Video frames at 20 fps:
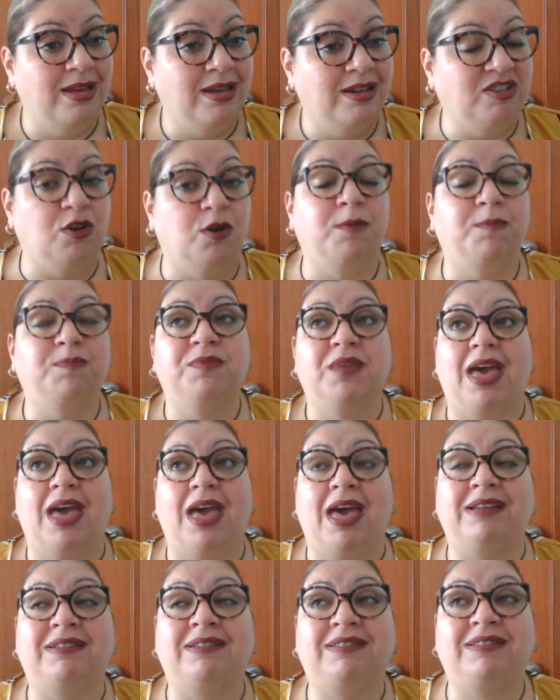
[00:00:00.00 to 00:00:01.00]
So
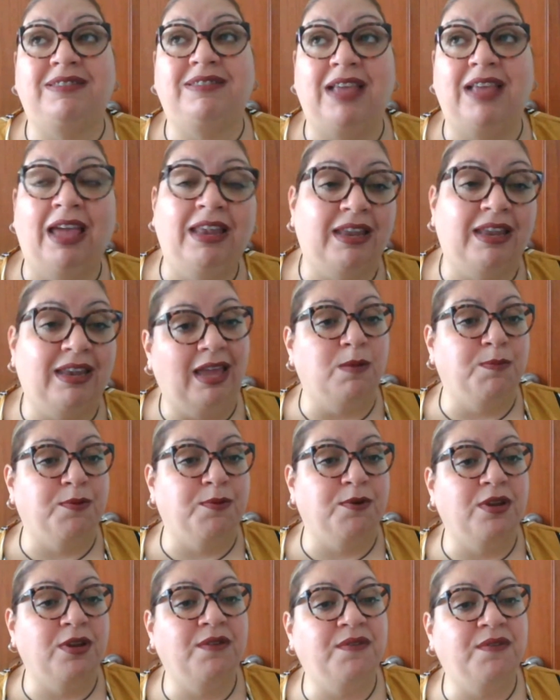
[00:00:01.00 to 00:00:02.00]
as stated in
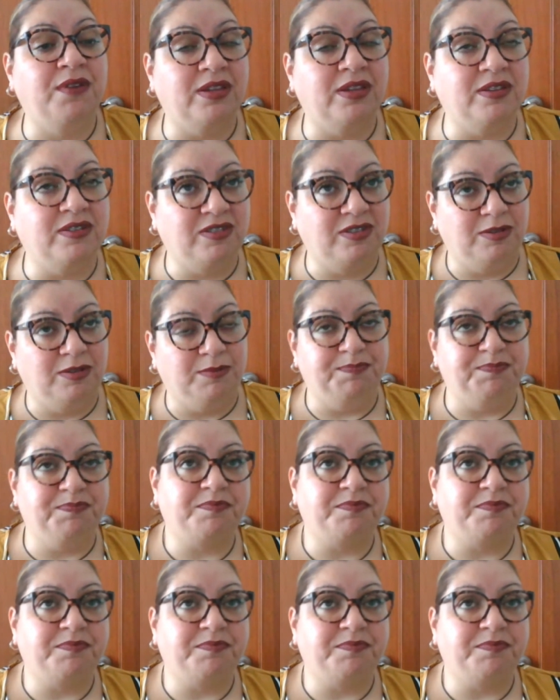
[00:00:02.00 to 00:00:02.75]
a previous